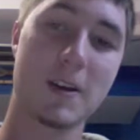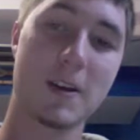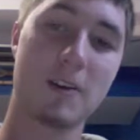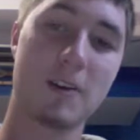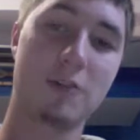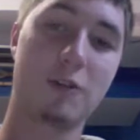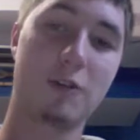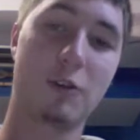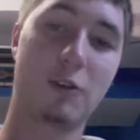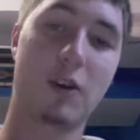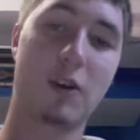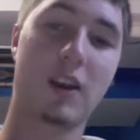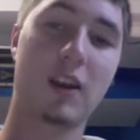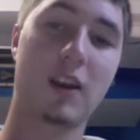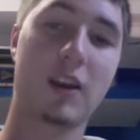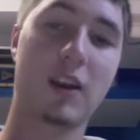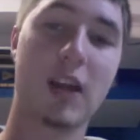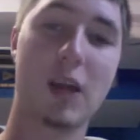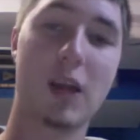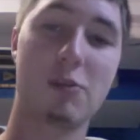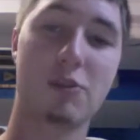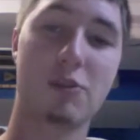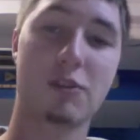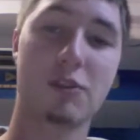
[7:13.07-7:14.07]
So I could
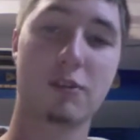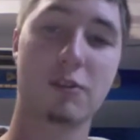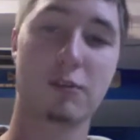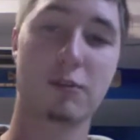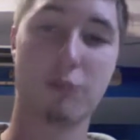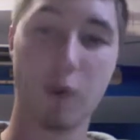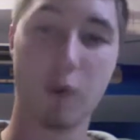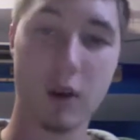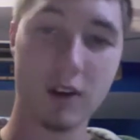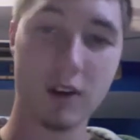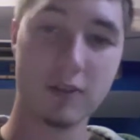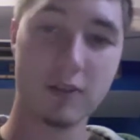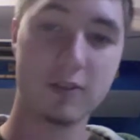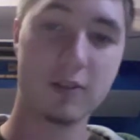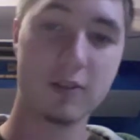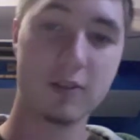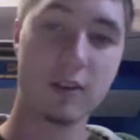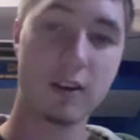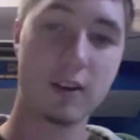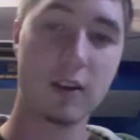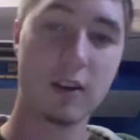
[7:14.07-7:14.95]
capture voice,